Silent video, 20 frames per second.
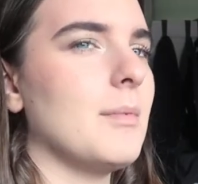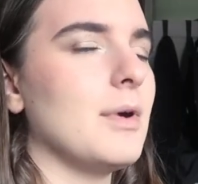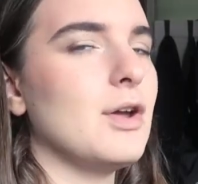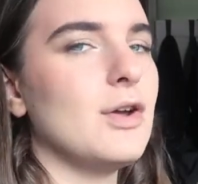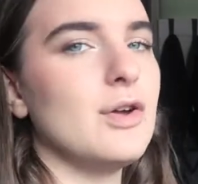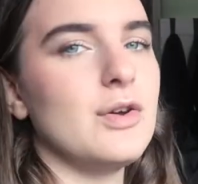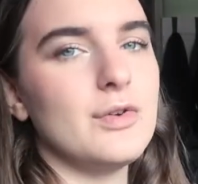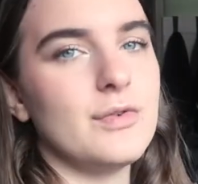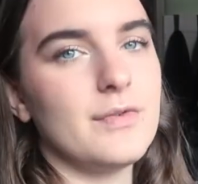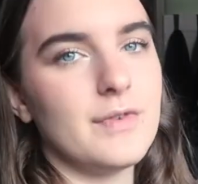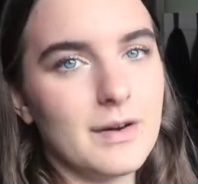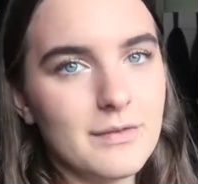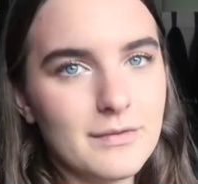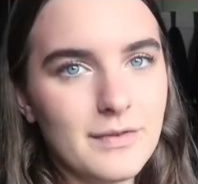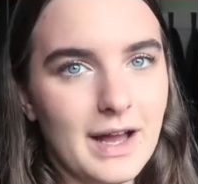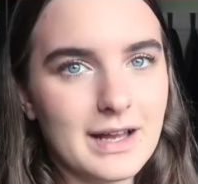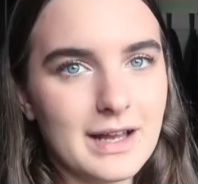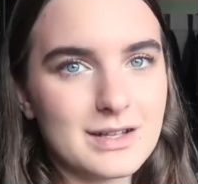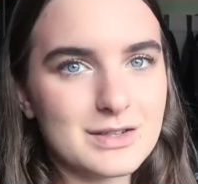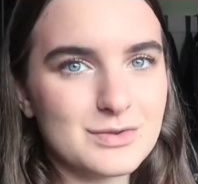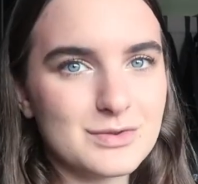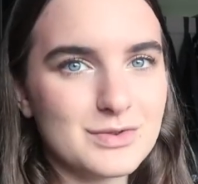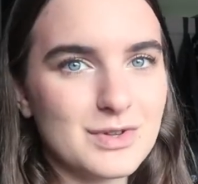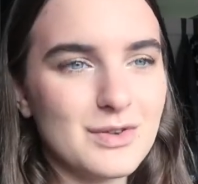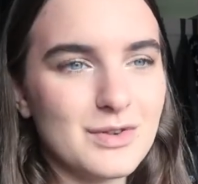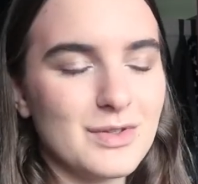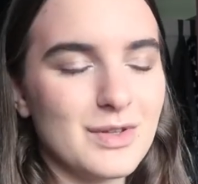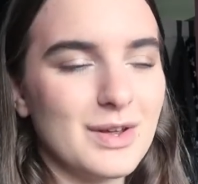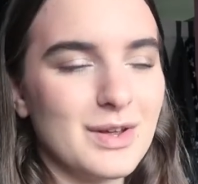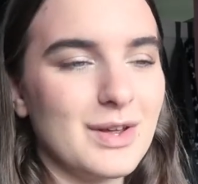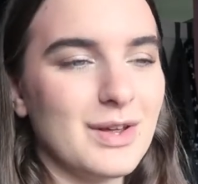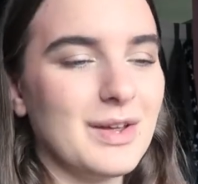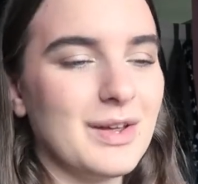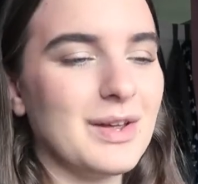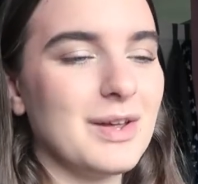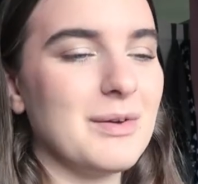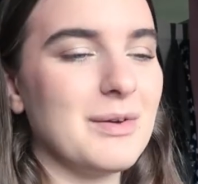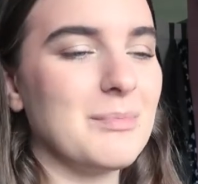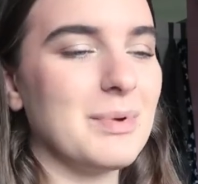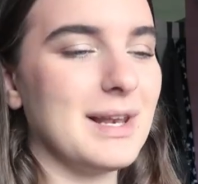who, fun fact, is also
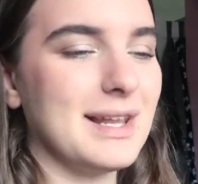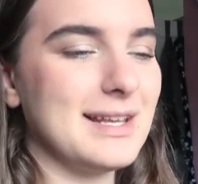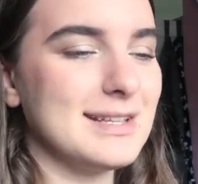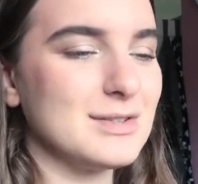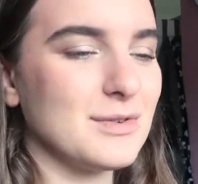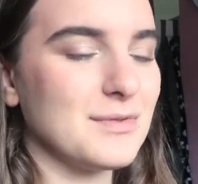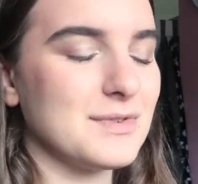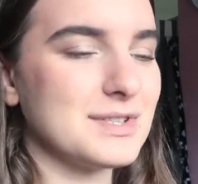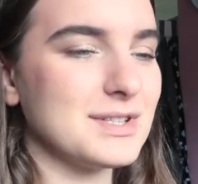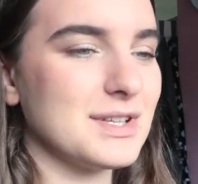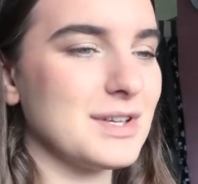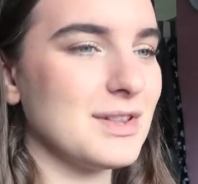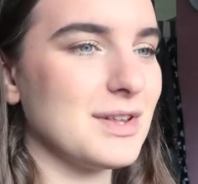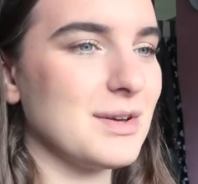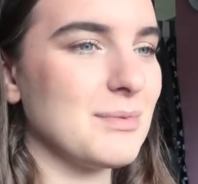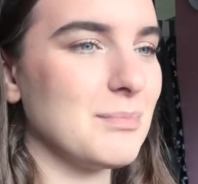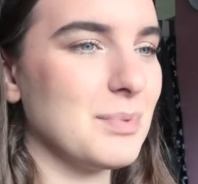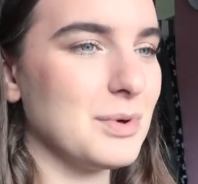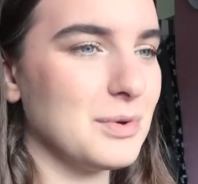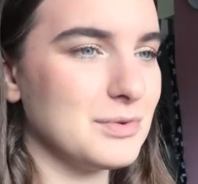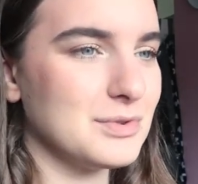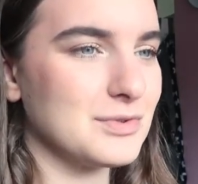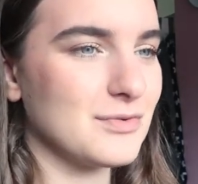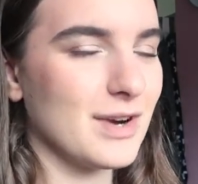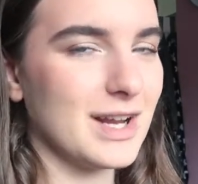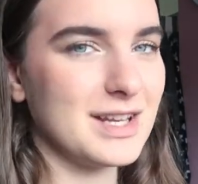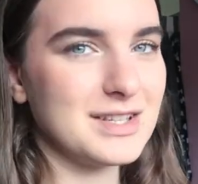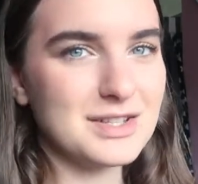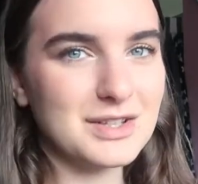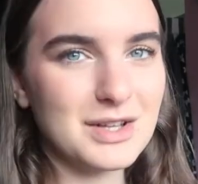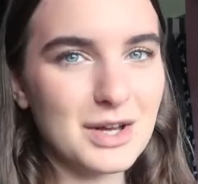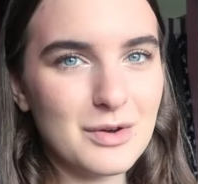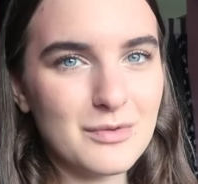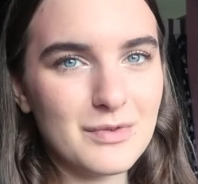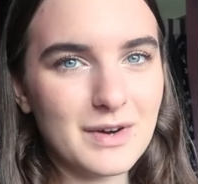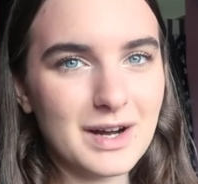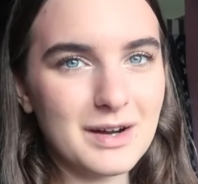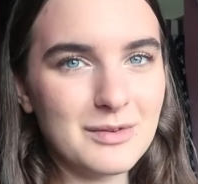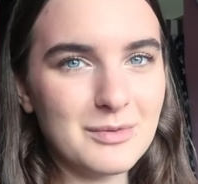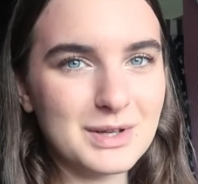the police officer that pulls Rachel
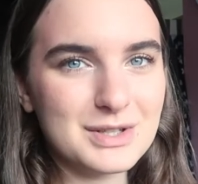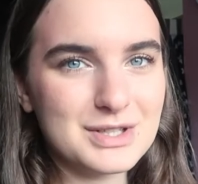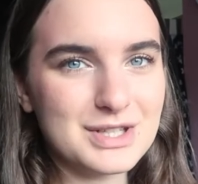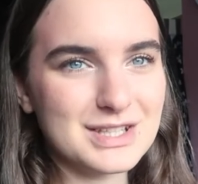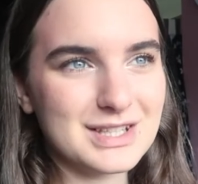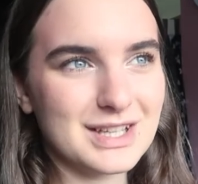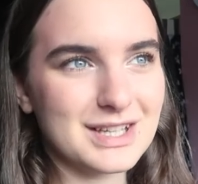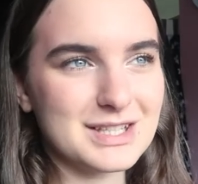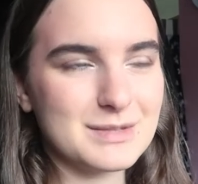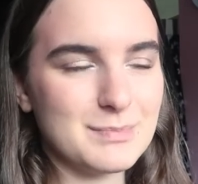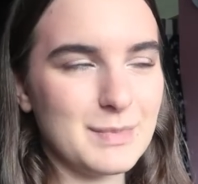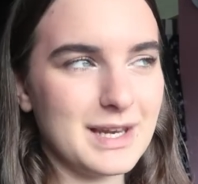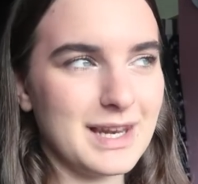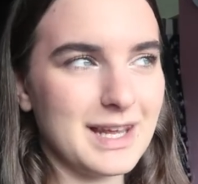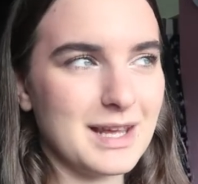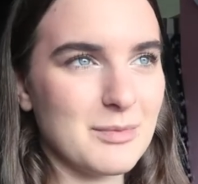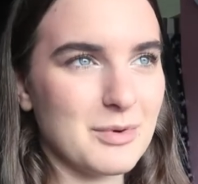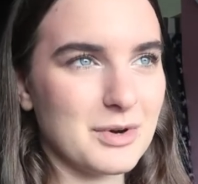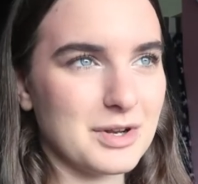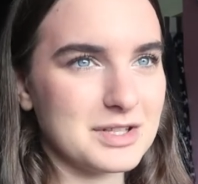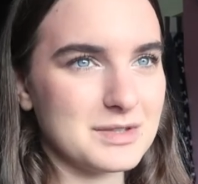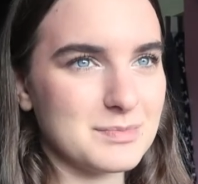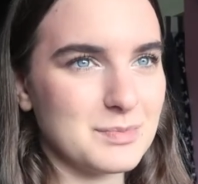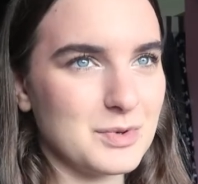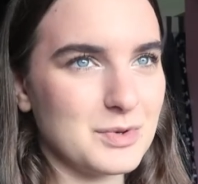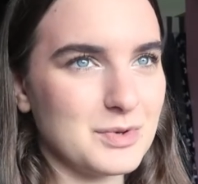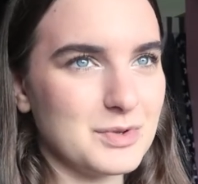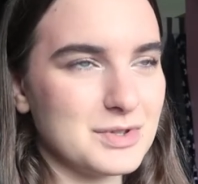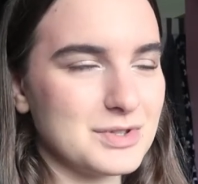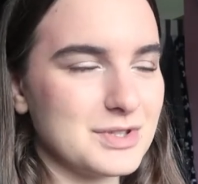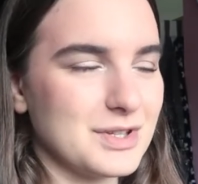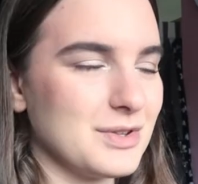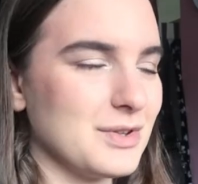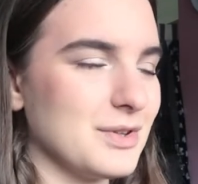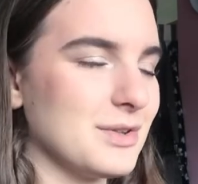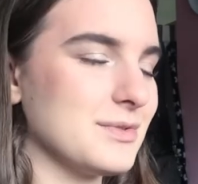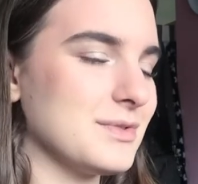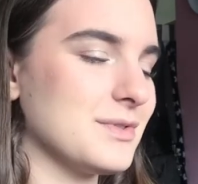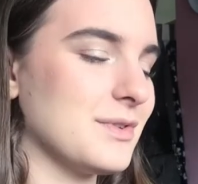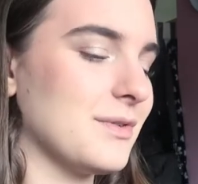over when she's like speeding in Monica's Porsche. I
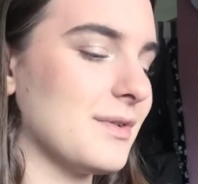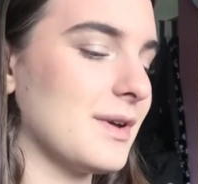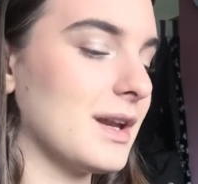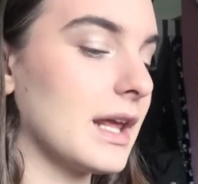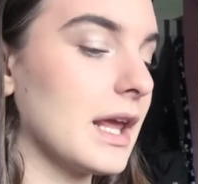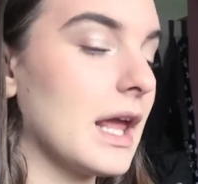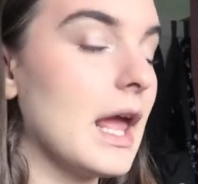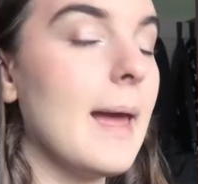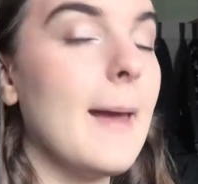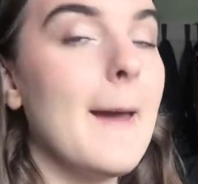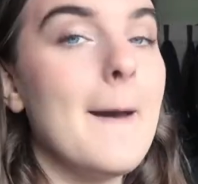thought that was so funny.